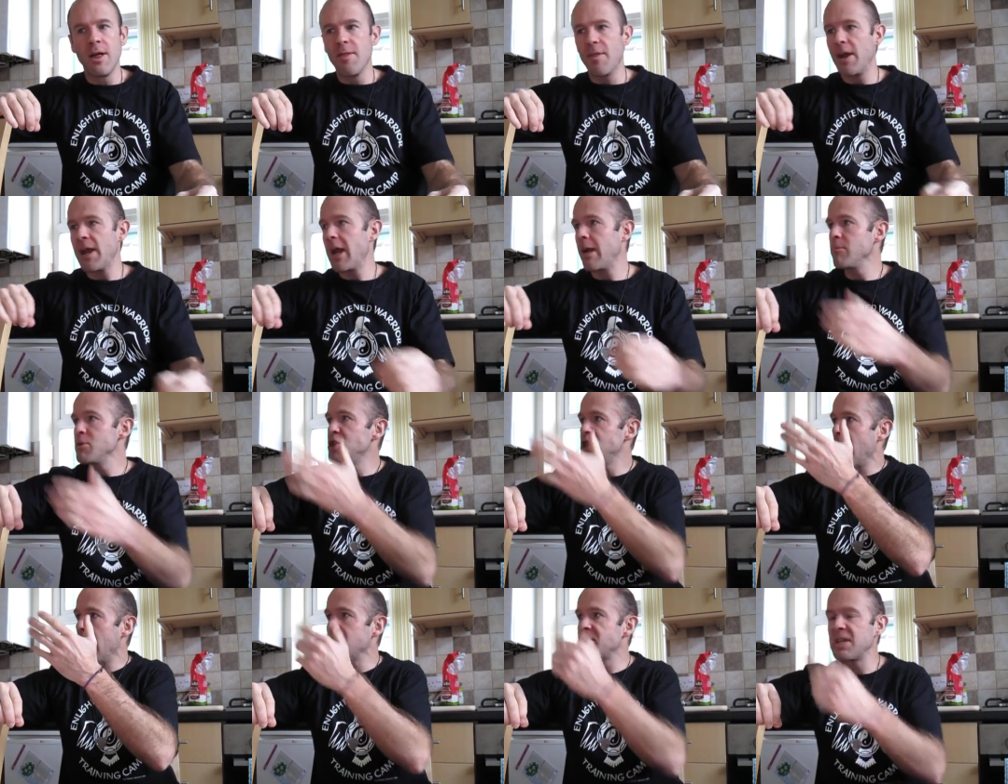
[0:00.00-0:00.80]
there I am
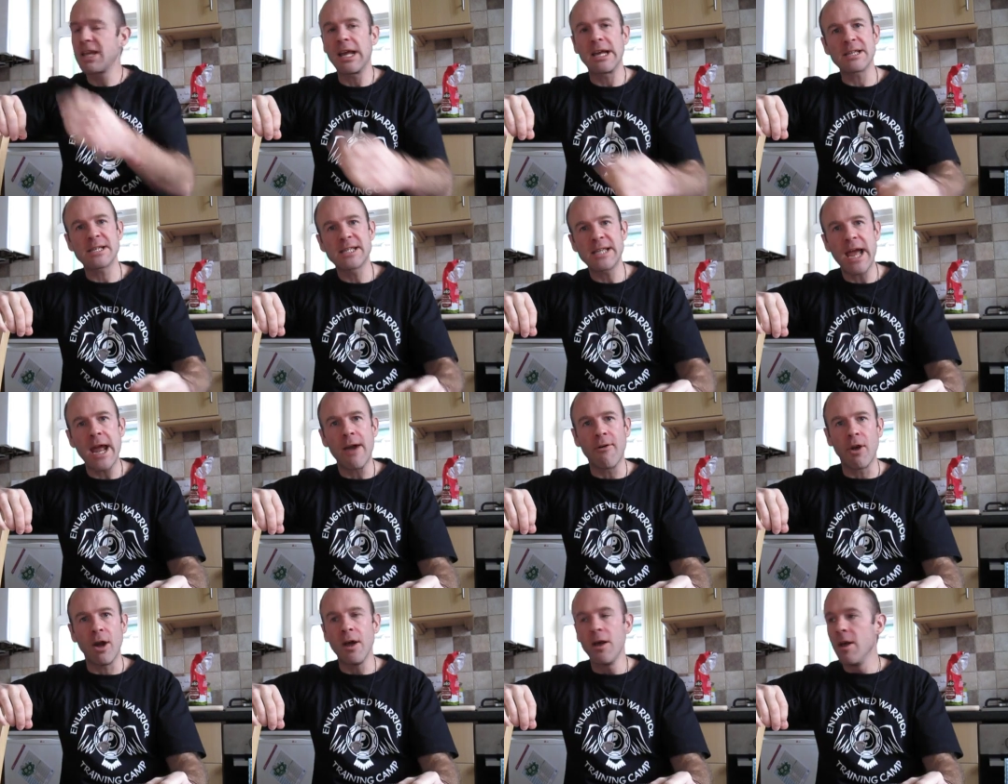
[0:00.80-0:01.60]
shouting at
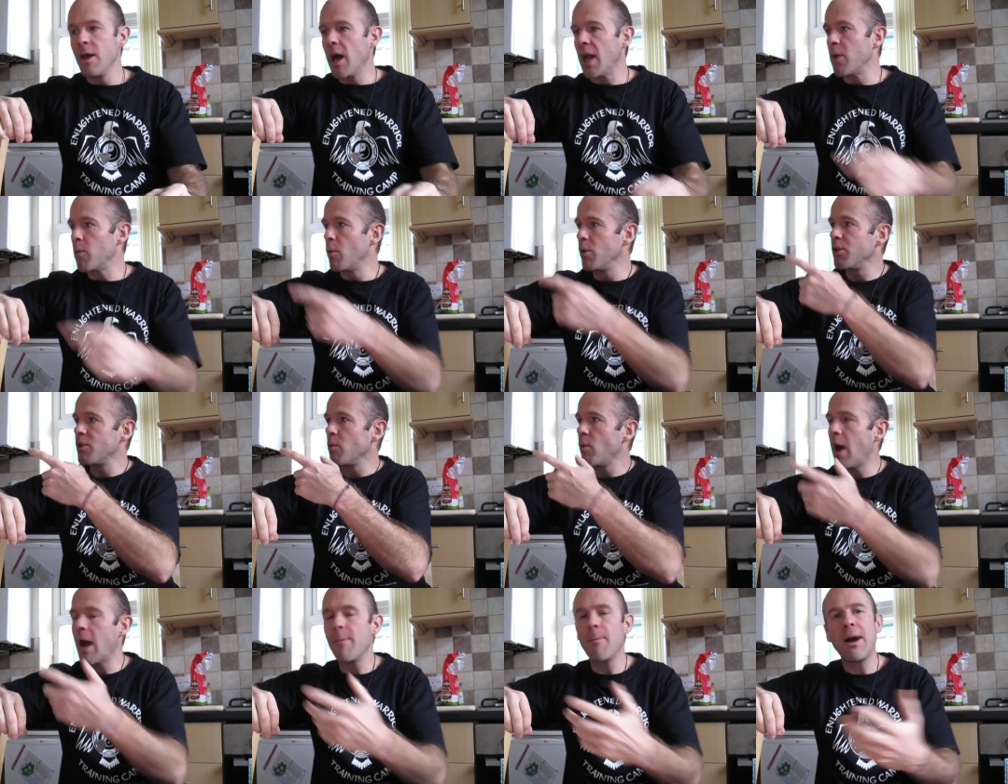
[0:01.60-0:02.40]
Sarah, and I
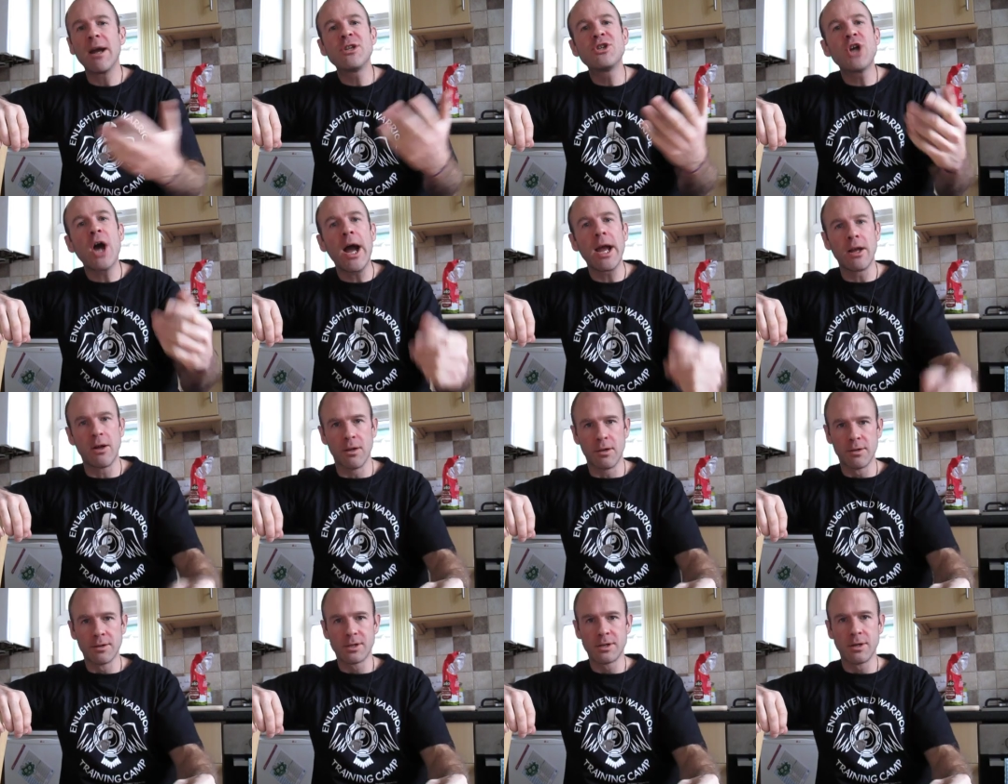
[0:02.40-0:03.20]
wonder why my
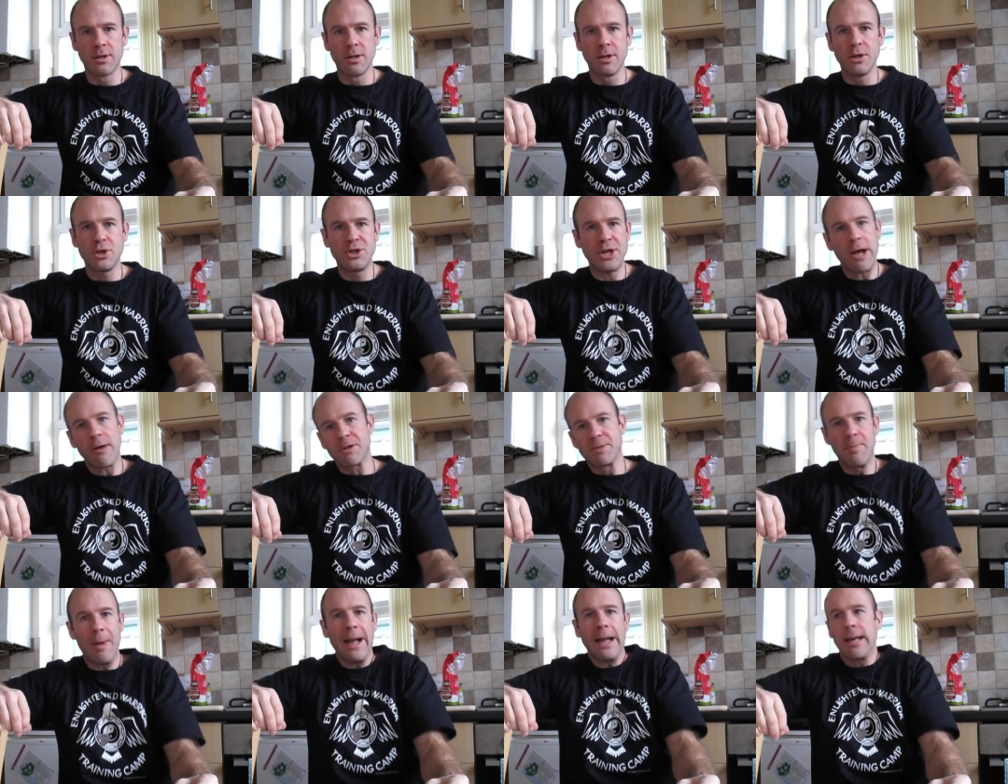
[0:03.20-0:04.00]
child
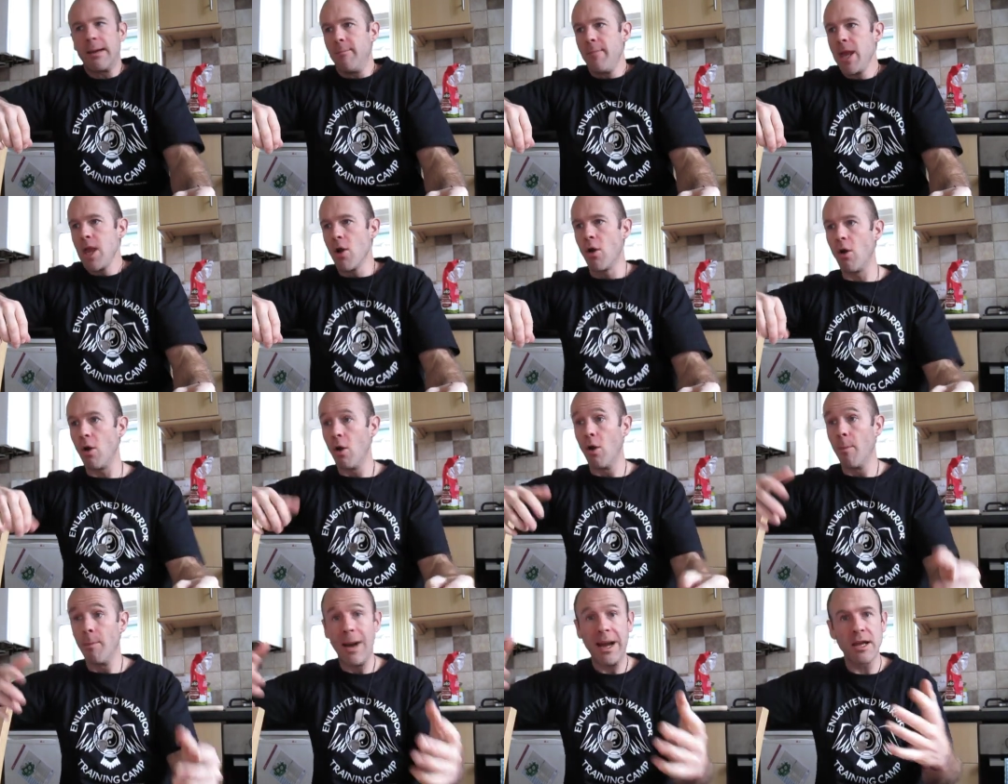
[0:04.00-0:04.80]
shouts back at me or,
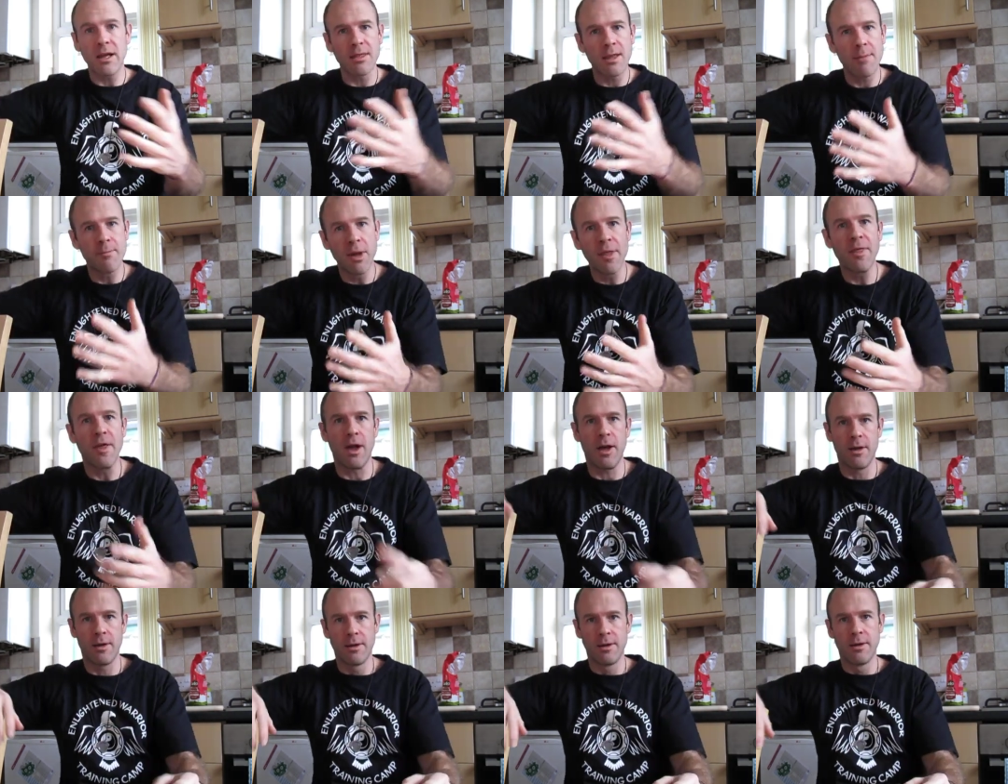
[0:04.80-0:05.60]
or back at their
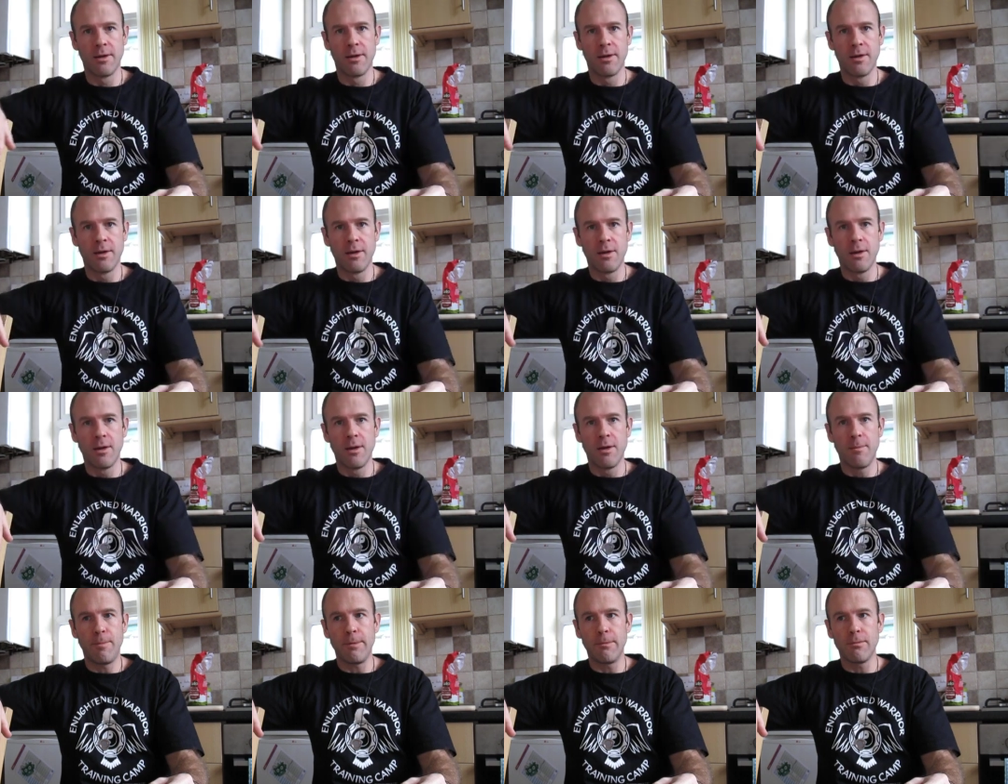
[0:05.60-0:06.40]
mother
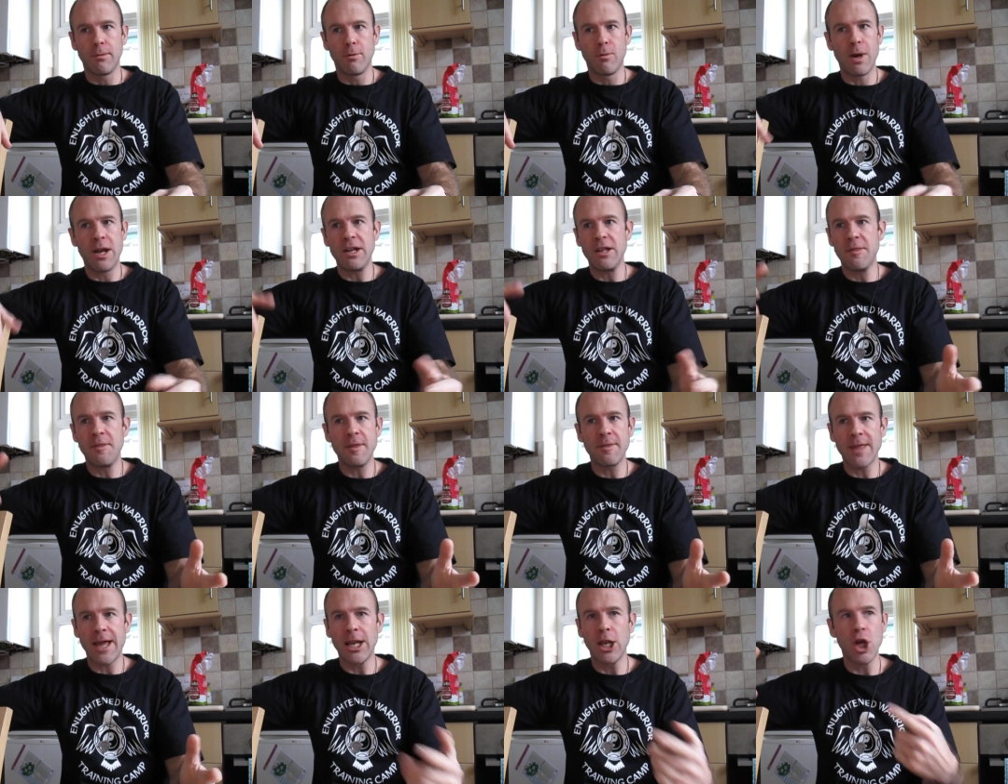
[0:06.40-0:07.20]
well, where do you
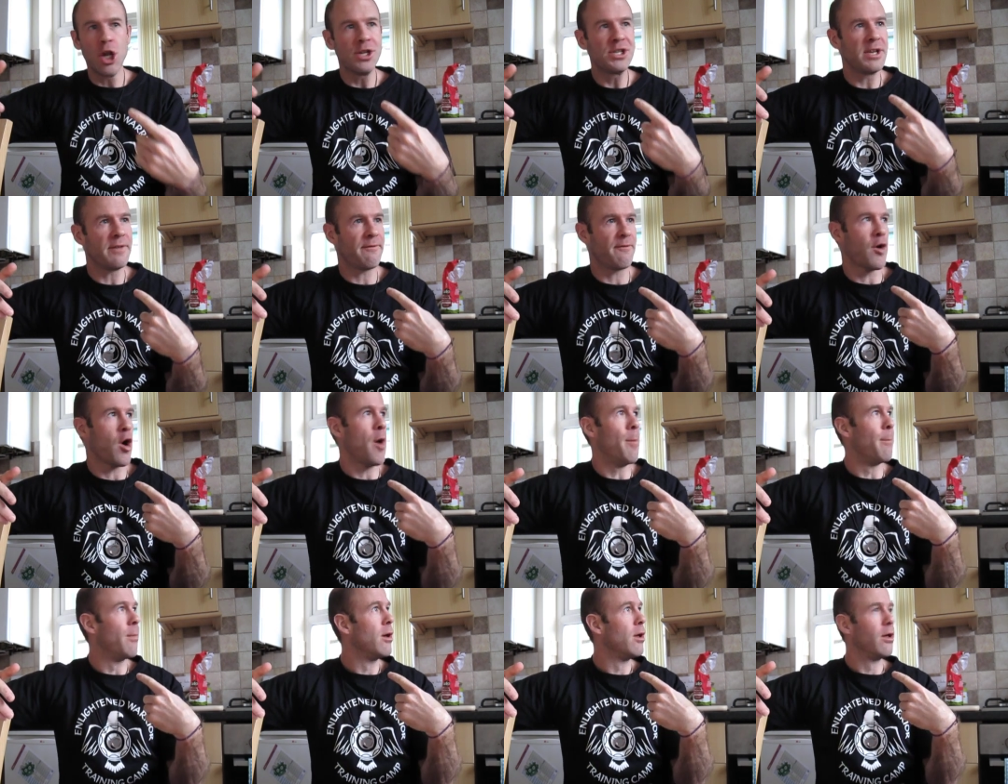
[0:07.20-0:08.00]
think they learnt it
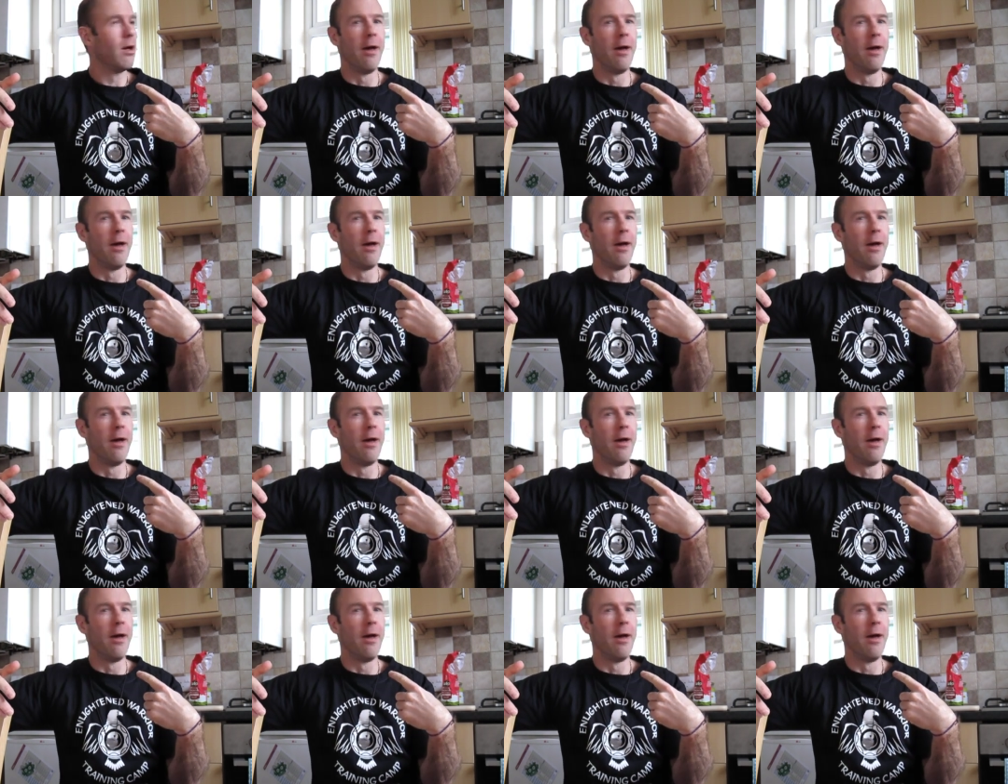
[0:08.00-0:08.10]
from?